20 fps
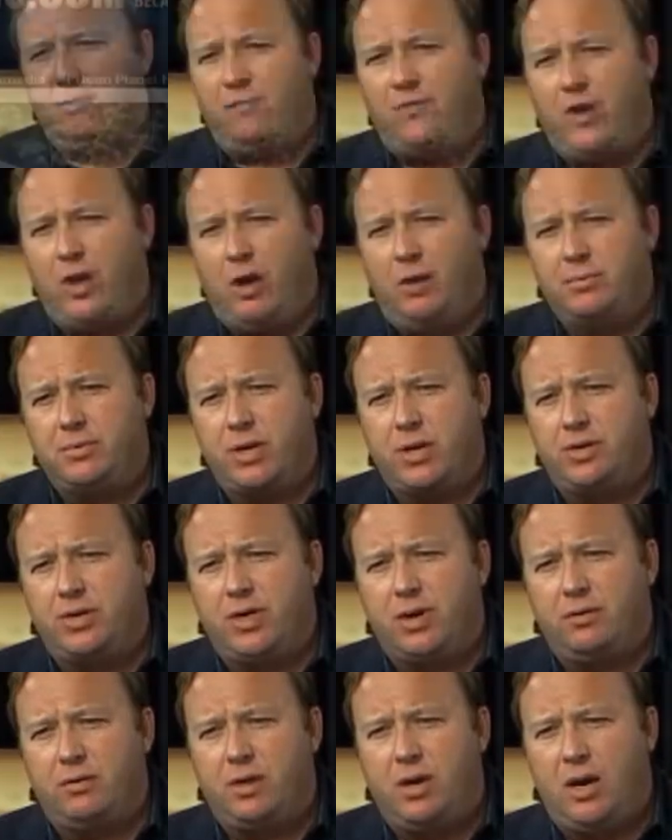films they
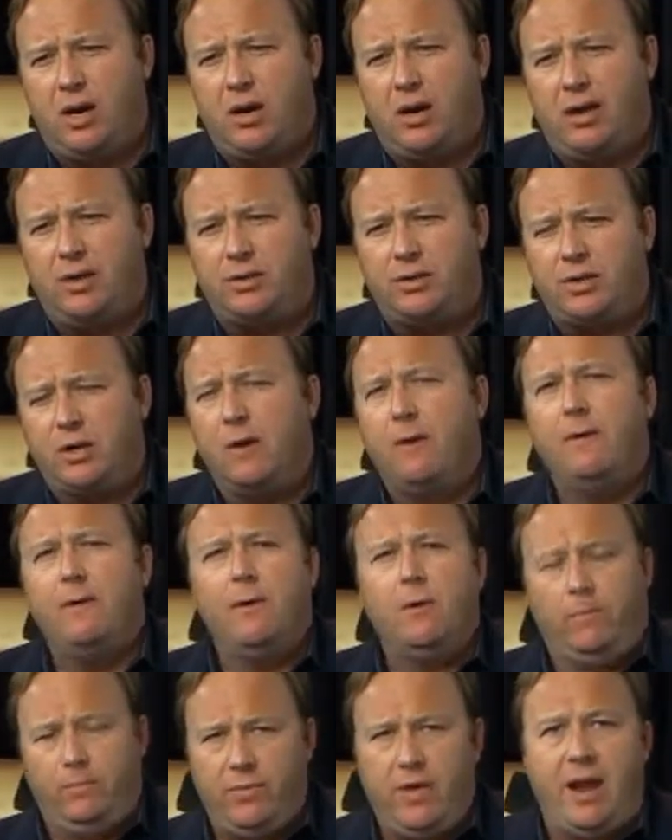show kids
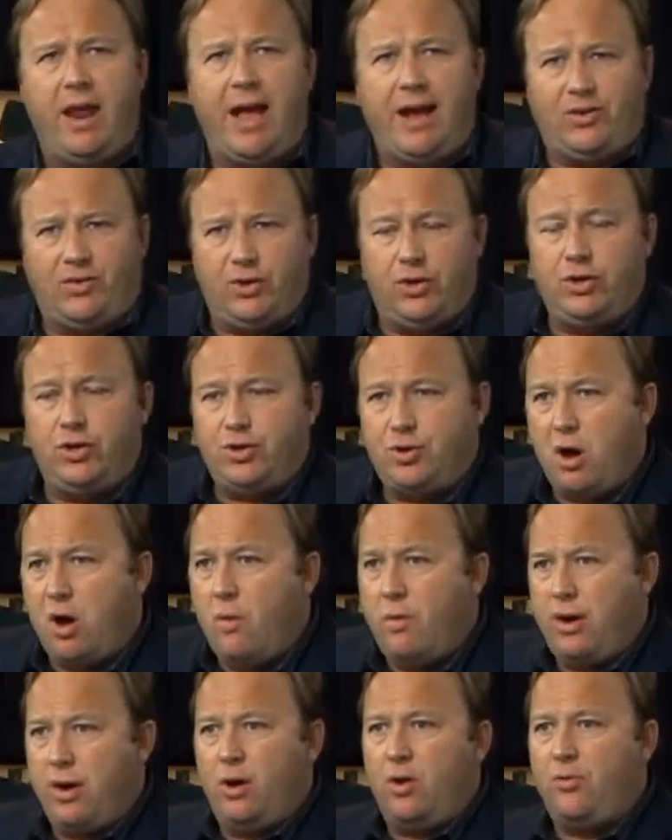that actually
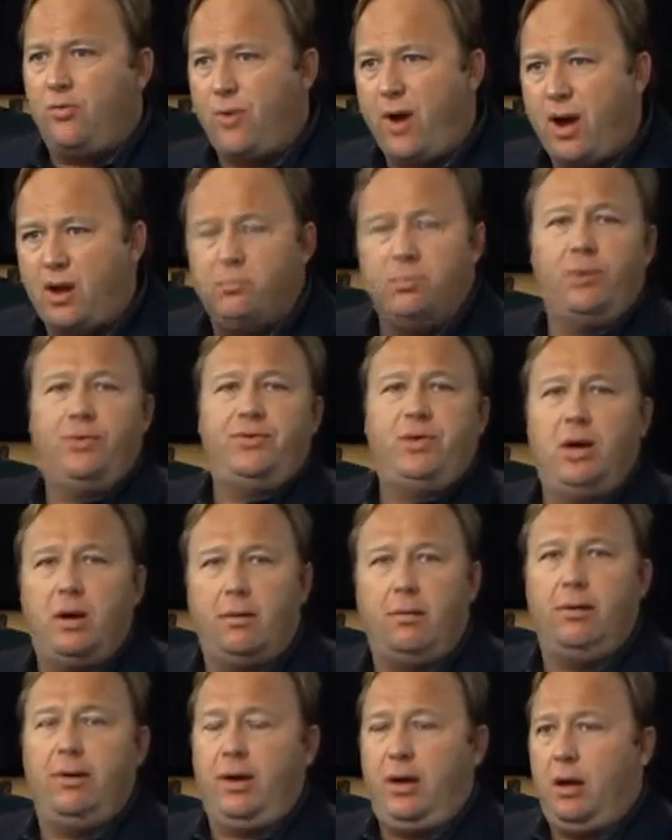show an incredible
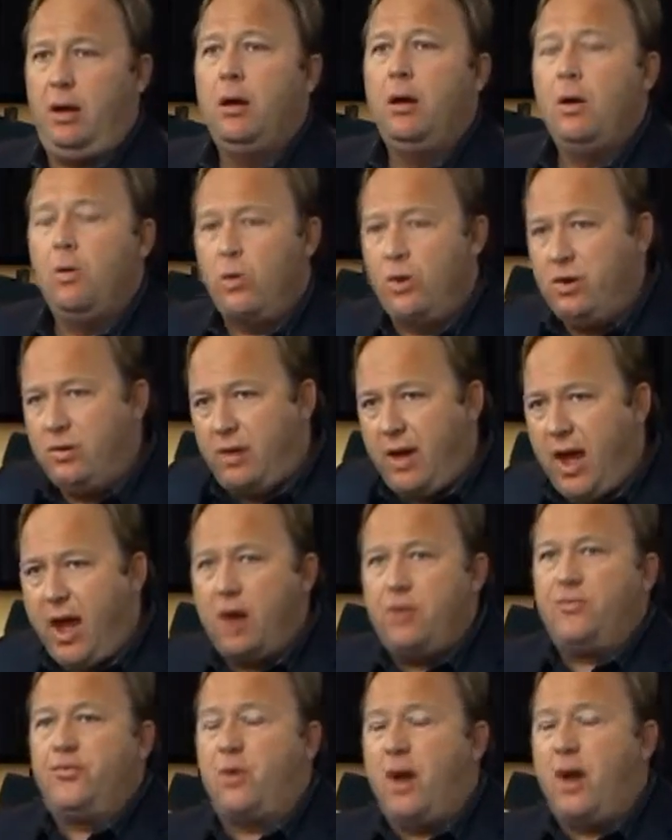tyranny where you
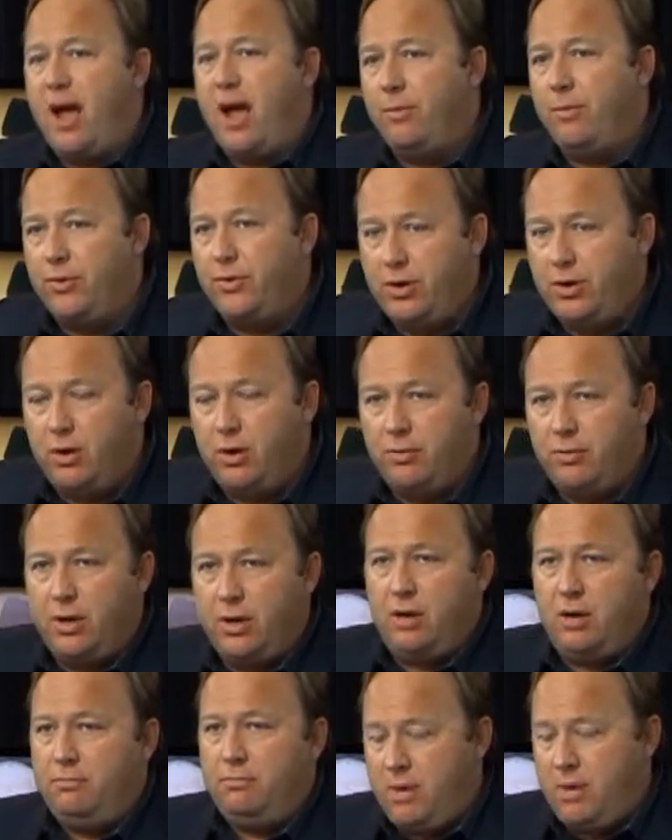can't travel, you don't
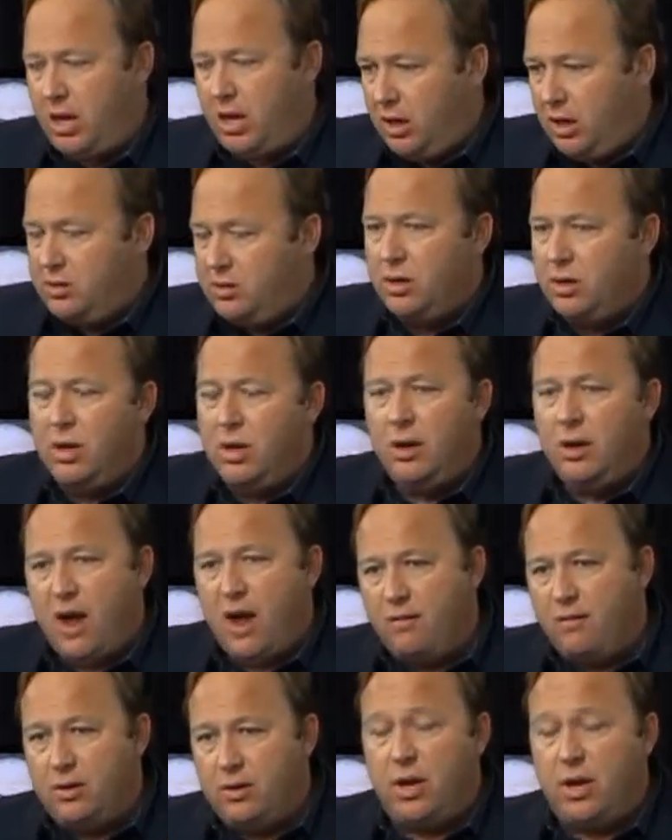get meat,
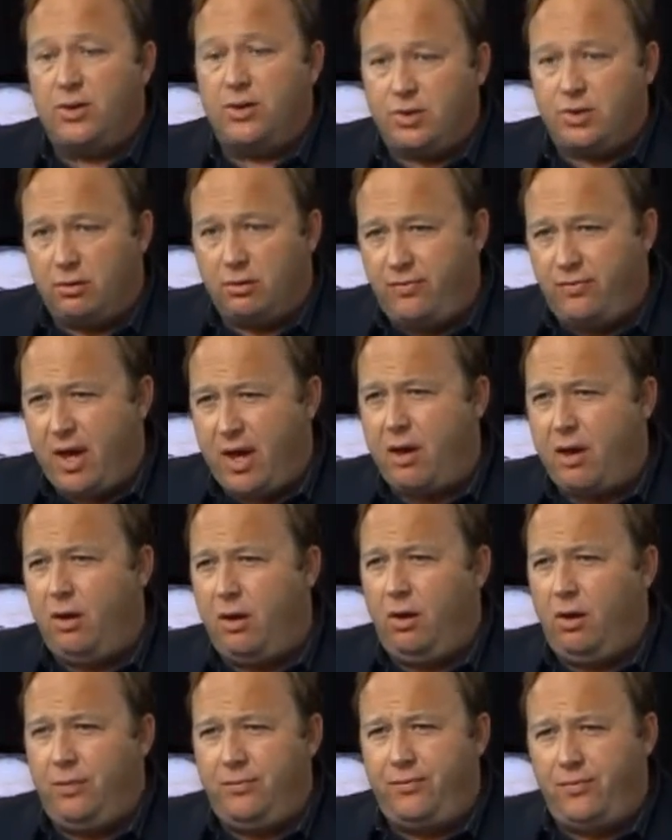everything's
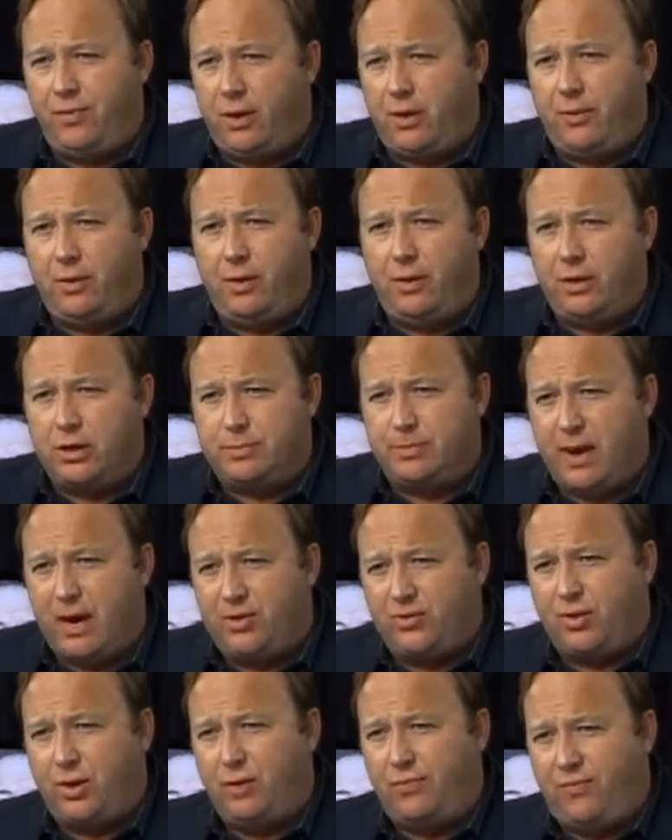surveilled, there's
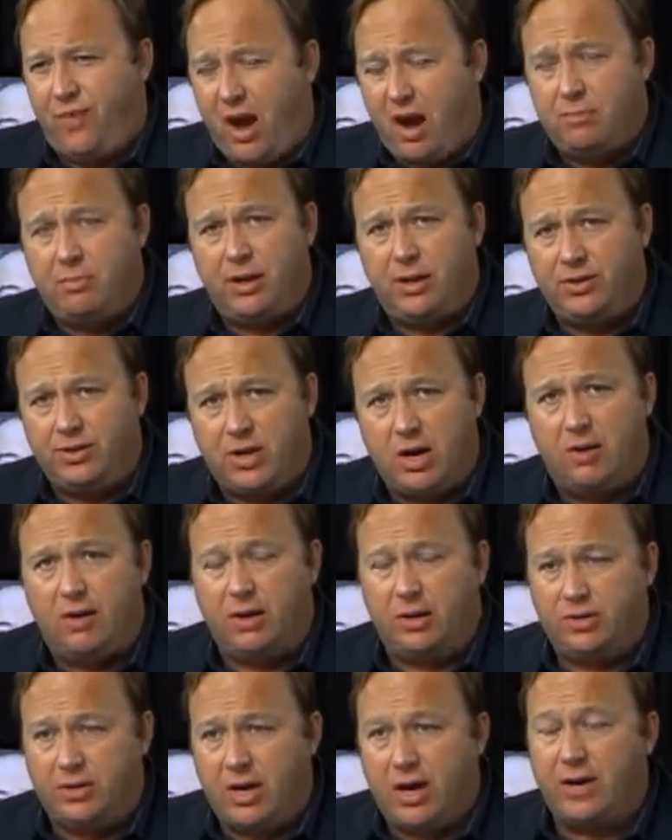basically families don't
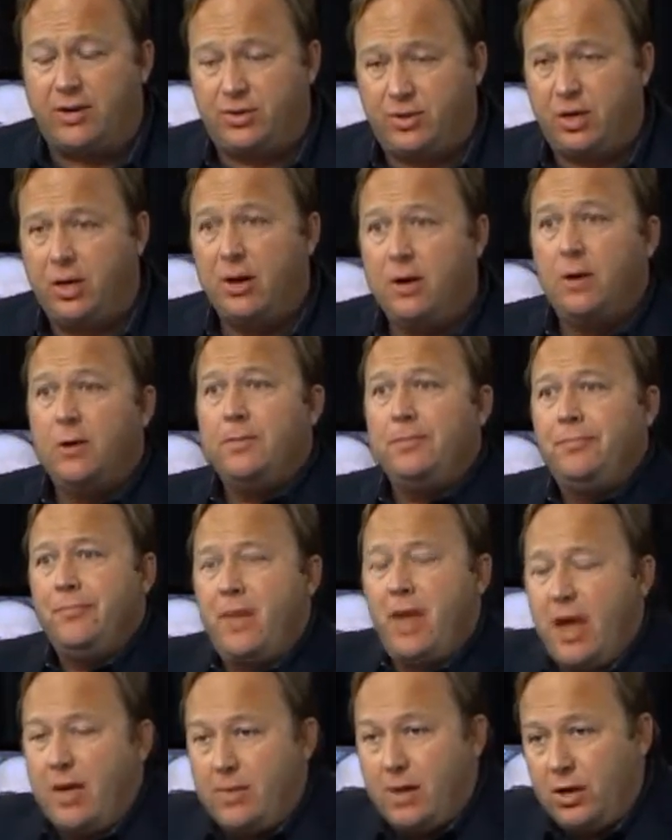exist.
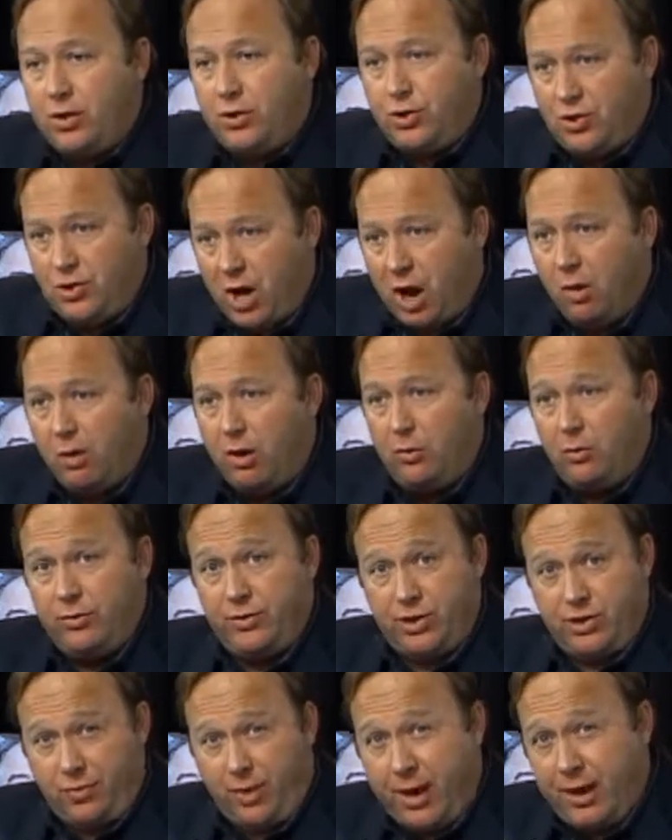And they show it with
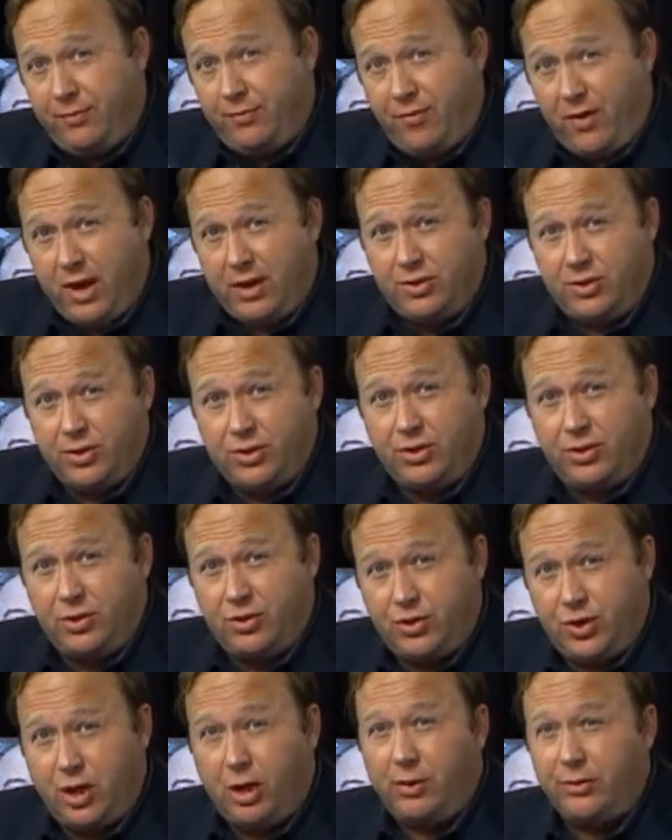straight faces to
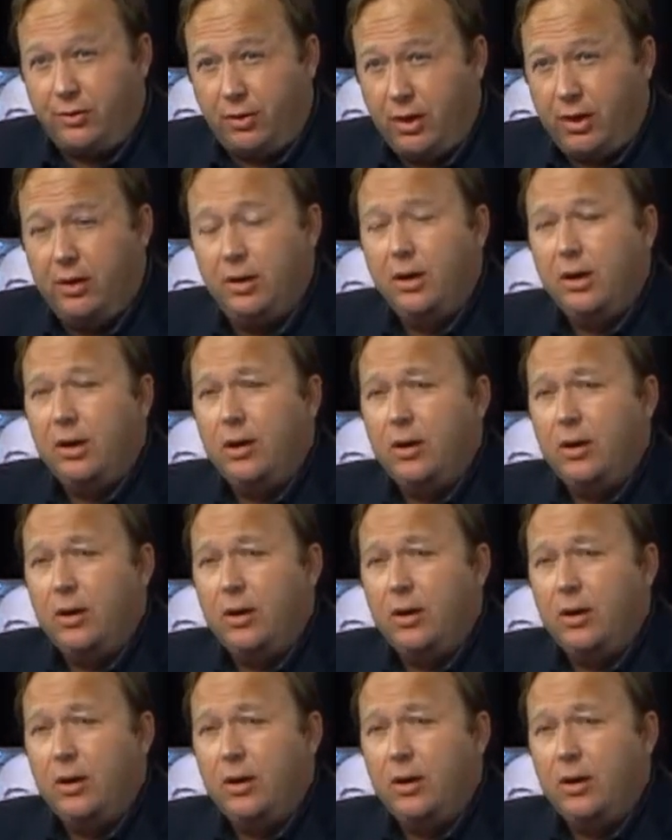children.